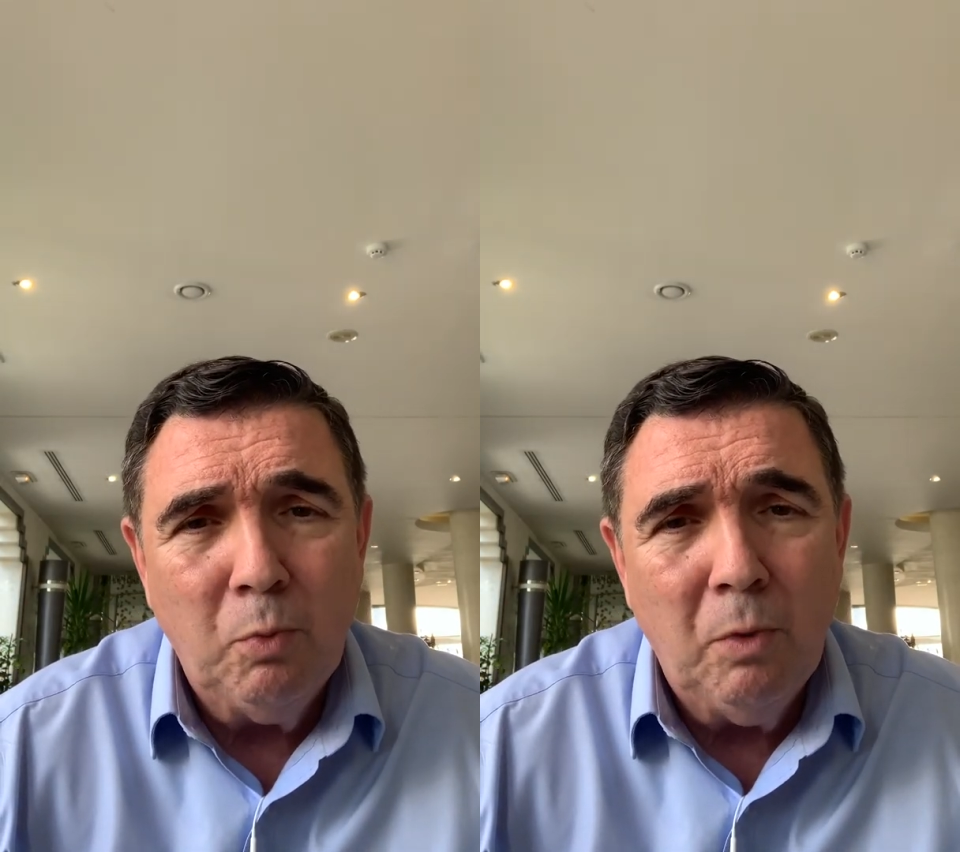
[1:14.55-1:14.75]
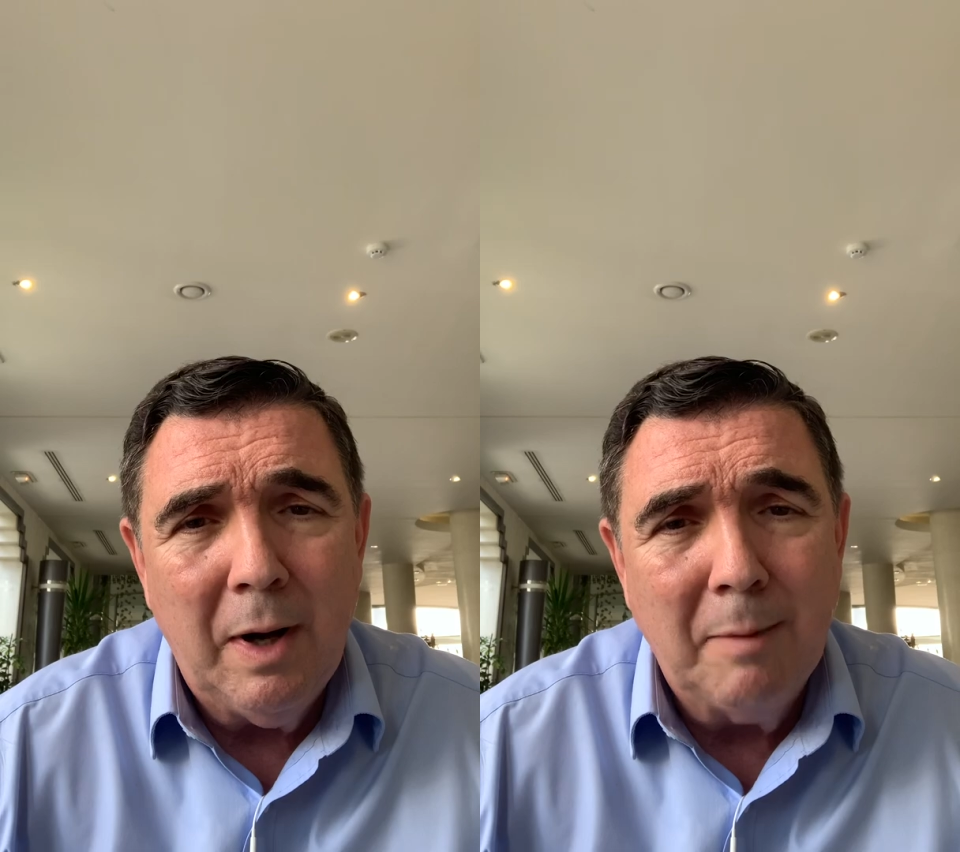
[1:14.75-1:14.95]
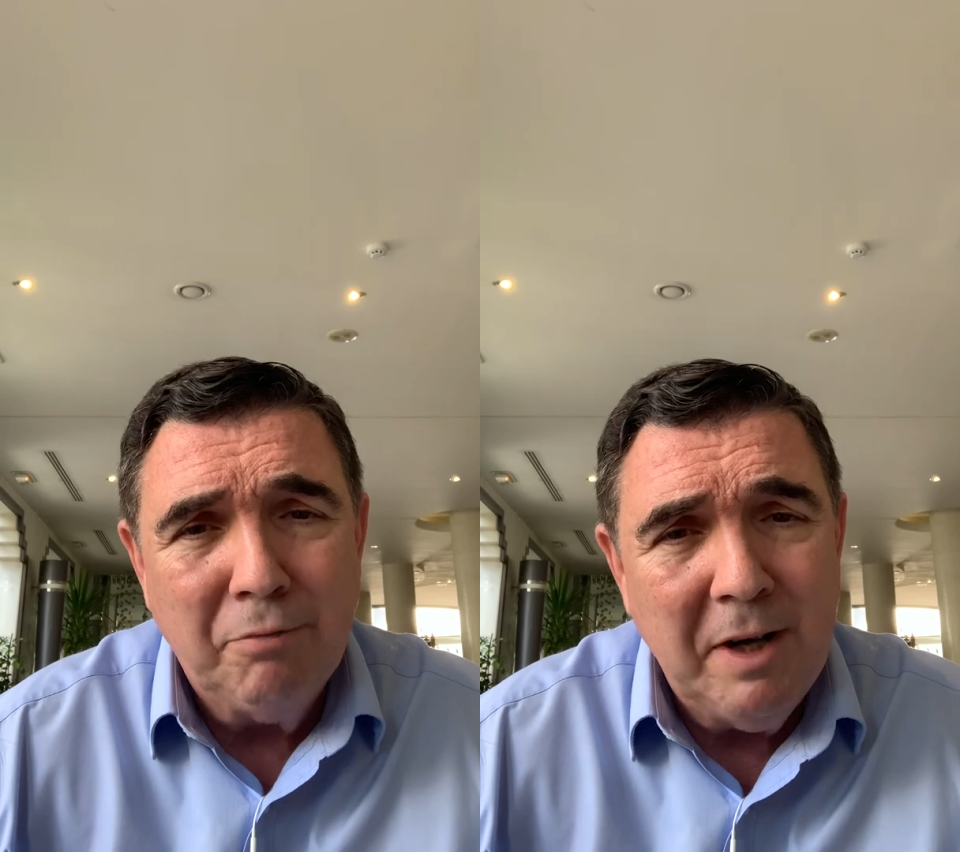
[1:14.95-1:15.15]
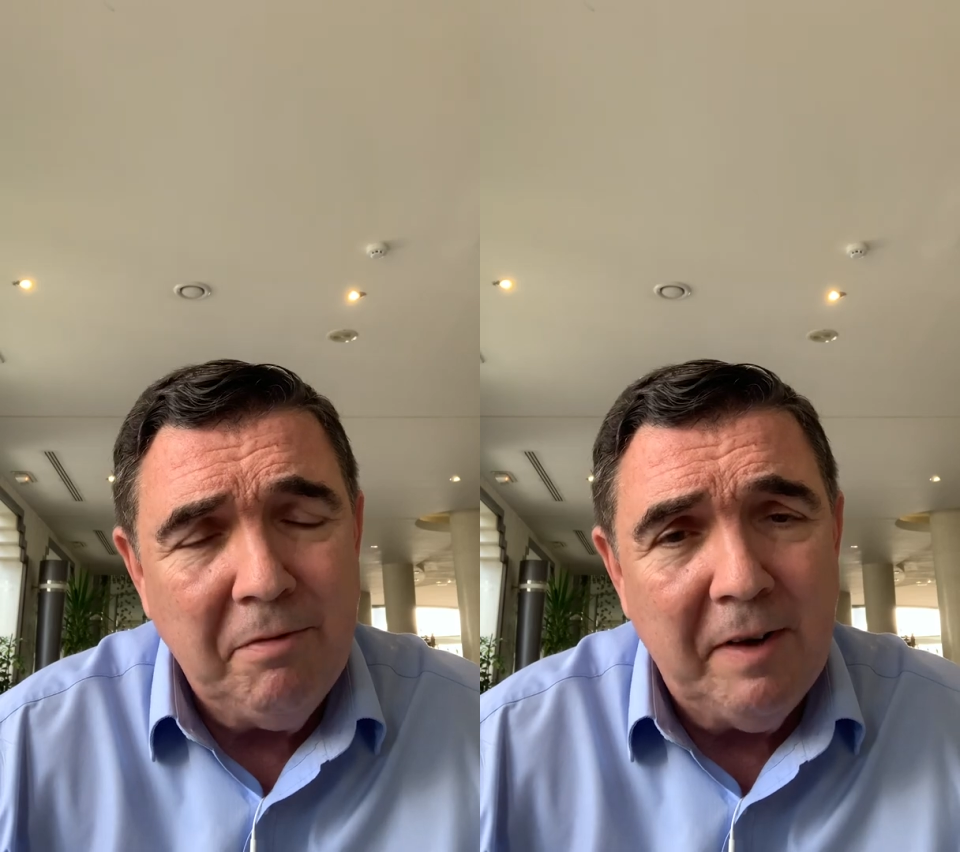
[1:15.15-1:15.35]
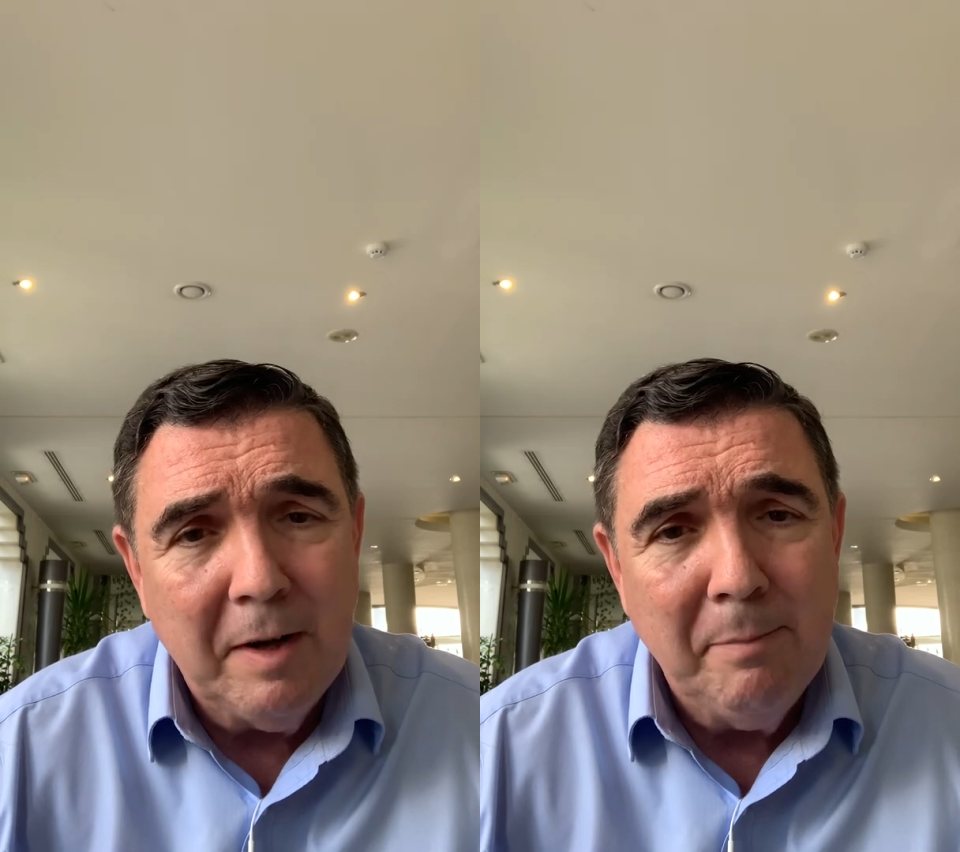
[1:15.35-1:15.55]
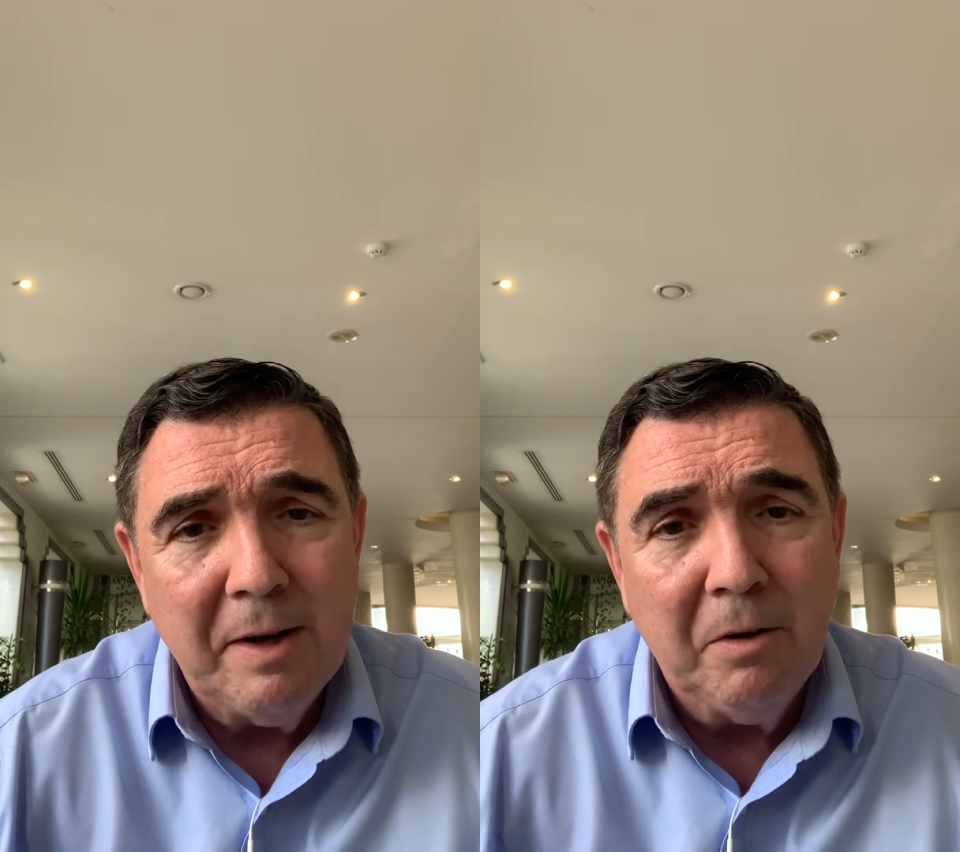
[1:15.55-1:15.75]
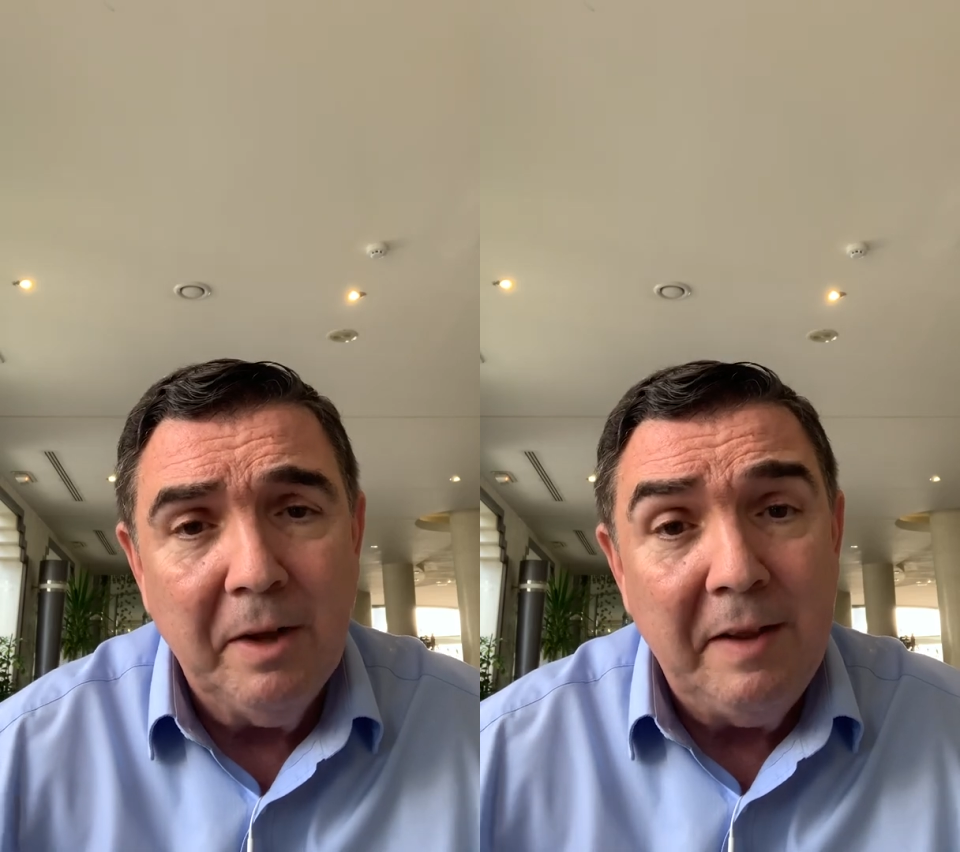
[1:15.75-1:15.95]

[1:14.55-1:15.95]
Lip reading: are pretty fundamental, and